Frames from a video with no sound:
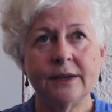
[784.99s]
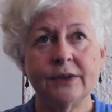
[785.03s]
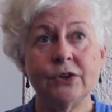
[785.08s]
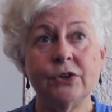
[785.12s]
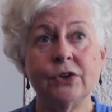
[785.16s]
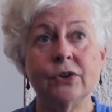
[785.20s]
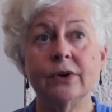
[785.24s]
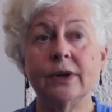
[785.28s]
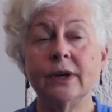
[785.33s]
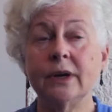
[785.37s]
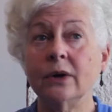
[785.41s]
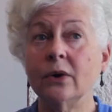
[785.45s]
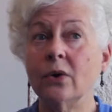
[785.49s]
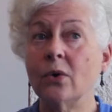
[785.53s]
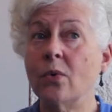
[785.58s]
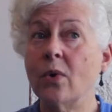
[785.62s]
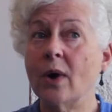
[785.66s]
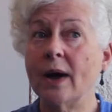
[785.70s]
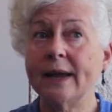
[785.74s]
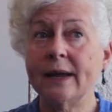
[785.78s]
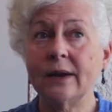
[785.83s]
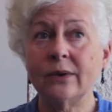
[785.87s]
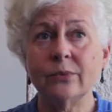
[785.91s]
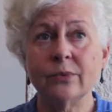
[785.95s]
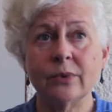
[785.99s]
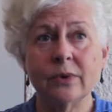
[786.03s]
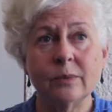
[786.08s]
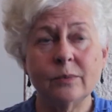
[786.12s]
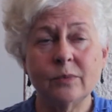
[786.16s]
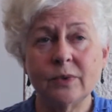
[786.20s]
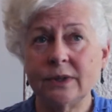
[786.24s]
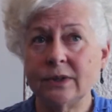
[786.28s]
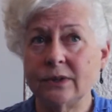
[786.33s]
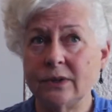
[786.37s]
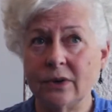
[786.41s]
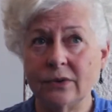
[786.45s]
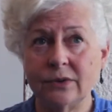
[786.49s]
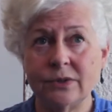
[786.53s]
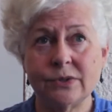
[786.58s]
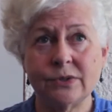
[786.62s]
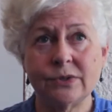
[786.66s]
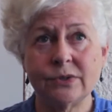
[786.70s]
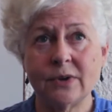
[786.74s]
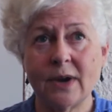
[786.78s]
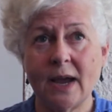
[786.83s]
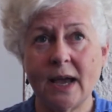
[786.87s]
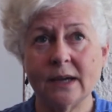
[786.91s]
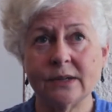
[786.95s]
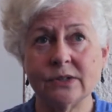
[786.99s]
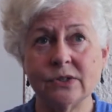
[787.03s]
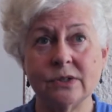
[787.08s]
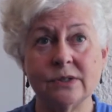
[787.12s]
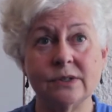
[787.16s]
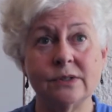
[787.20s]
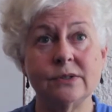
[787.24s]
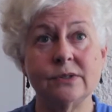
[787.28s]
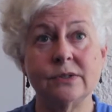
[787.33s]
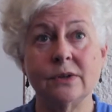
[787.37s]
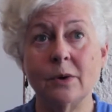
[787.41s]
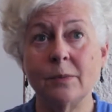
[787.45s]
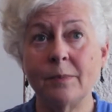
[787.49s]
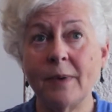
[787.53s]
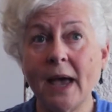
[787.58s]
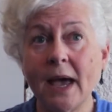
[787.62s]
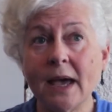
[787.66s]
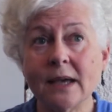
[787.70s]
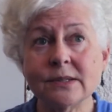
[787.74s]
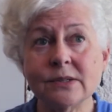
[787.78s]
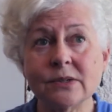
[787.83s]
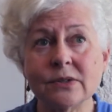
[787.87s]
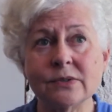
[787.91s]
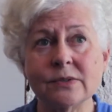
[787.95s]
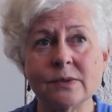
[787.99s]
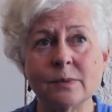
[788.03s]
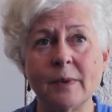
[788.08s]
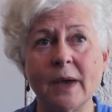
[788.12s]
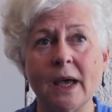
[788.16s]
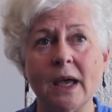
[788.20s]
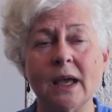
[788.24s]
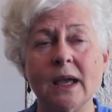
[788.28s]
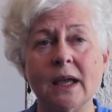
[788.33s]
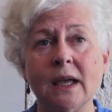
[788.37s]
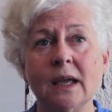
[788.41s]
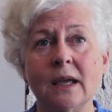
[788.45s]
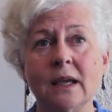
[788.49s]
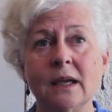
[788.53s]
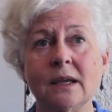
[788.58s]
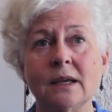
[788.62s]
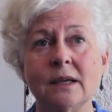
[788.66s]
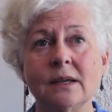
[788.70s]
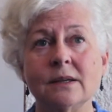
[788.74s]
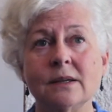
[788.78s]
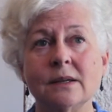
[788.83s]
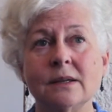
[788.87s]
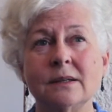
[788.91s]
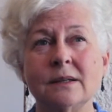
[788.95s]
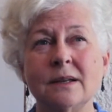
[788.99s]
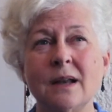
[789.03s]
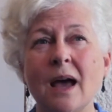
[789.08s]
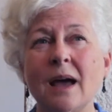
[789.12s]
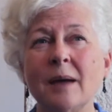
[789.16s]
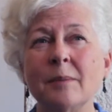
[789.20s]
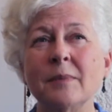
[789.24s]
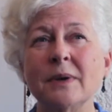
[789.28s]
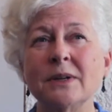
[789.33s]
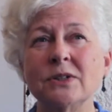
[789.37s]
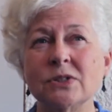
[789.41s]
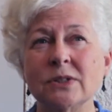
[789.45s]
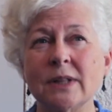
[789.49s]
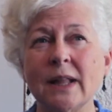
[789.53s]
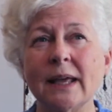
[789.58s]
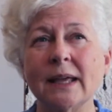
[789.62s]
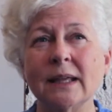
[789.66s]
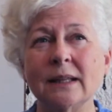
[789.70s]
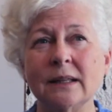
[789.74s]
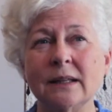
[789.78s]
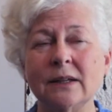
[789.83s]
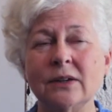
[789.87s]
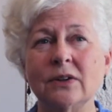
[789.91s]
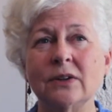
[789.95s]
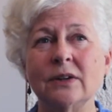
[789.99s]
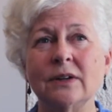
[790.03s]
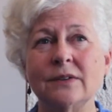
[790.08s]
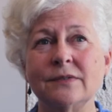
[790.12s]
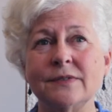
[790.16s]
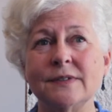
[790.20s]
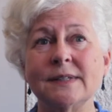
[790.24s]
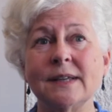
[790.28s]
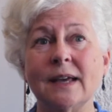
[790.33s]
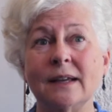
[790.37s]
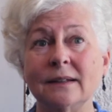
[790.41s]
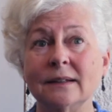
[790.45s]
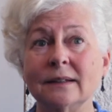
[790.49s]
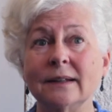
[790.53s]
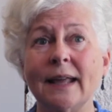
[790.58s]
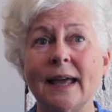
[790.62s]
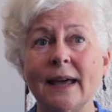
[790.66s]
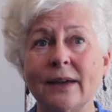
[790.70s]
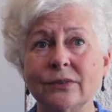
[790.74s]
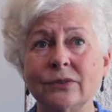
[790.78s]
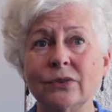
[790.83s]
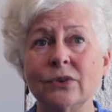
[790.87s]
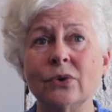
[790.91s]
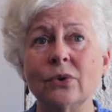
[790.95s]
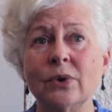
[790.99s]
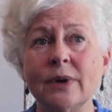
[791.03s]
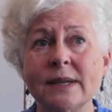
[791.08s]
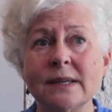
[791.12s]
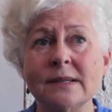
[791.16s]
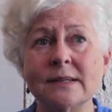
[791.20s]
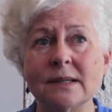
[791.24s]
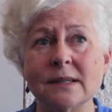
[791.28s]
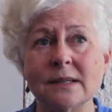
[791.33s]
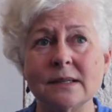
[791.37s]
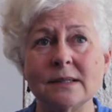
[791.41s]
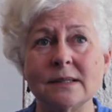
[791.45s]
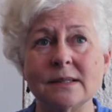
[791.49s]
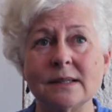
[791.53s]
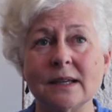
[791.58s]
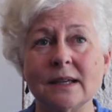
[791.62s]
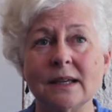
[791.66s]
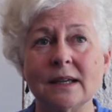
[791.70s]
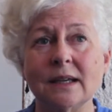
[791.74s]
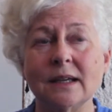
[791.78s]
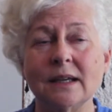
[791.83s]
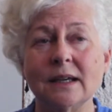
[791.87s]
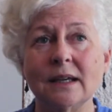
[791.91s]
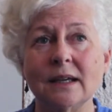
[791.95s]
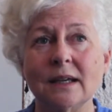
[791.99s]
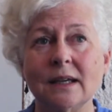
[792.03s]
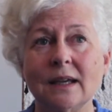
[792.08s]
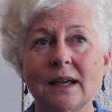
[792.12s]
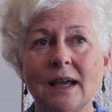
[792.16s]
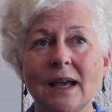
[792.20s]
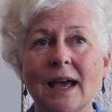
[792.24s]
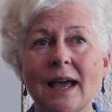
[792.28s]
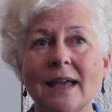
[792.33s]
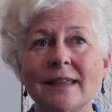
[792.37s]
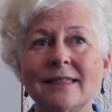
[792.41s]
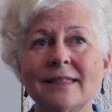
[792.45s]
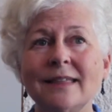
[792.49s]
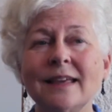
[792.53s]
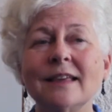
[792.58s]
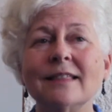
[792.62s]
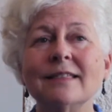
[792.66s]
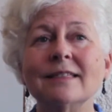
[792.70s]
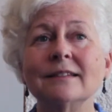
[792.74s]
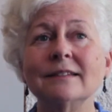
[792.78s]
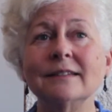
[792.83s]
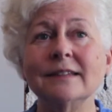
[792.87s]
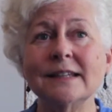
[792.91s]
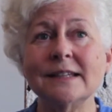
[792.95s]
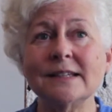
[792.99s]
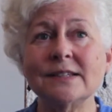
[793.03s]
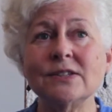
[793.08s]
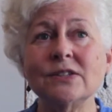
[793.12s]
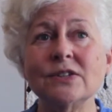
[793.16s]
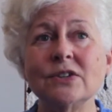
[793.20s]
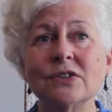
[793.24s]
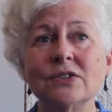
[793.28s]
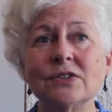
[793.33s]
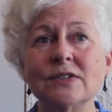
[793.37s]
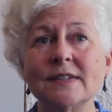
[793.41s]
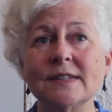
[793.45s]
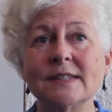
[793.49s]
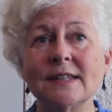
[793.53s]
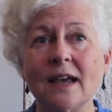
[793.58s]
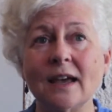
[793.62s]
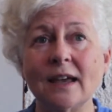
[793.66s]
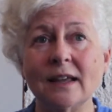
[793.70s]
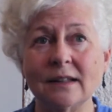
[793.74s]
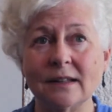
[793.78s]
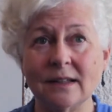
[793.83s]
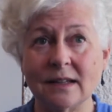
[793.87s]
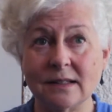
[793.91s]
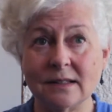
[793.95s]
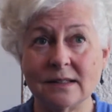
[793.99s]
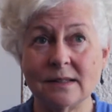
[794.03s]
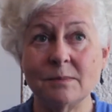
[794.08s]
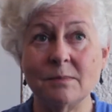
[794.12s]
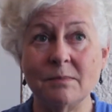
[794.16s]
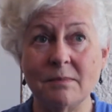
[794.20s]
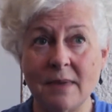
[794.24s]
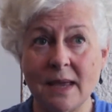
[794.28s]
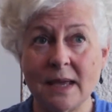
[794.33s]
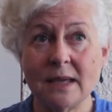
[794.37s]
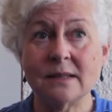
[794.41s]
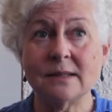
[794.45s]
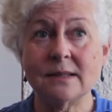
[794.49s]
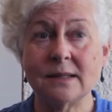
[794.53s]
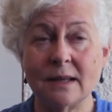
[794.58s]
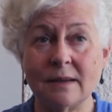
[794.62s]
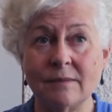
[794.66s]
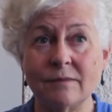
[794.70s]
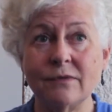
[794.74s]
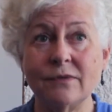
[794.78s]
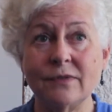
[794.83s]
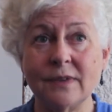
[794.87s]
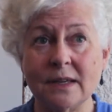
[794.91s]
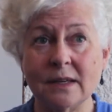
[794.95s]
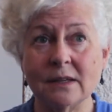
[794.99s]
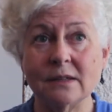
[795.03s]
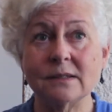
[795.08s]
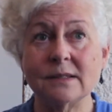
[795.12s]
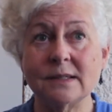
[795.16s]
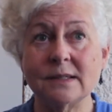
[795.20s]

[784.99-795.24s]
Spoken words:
you're in a quiet room with no distractions, no passersby, not much likelihood of sudden loud noises. I think the listener's silence makes them feel